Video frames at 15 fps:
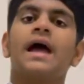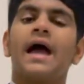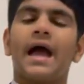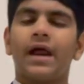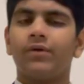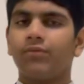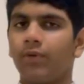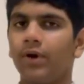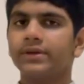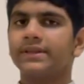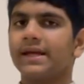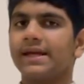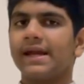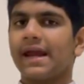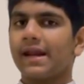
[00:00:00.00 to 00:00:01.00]
and what
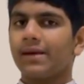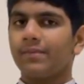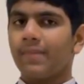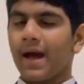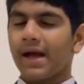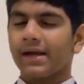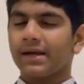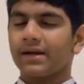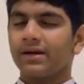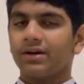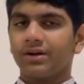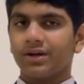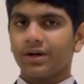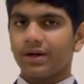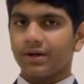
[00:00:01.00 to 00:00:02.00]
they're getting back in
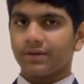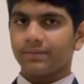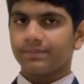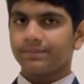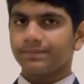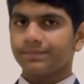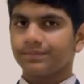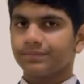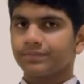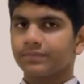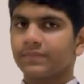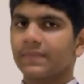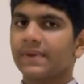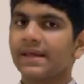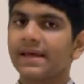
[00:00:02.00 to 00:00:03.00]
return.
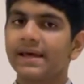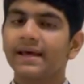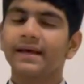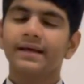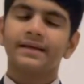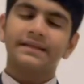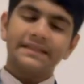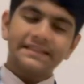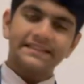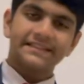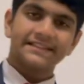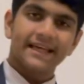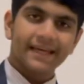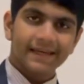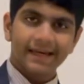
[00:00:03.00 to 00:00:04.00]

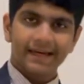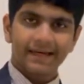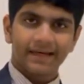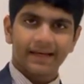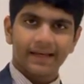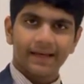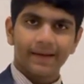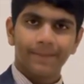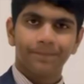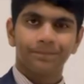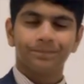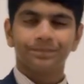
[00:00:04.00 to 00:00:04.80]
Secondly,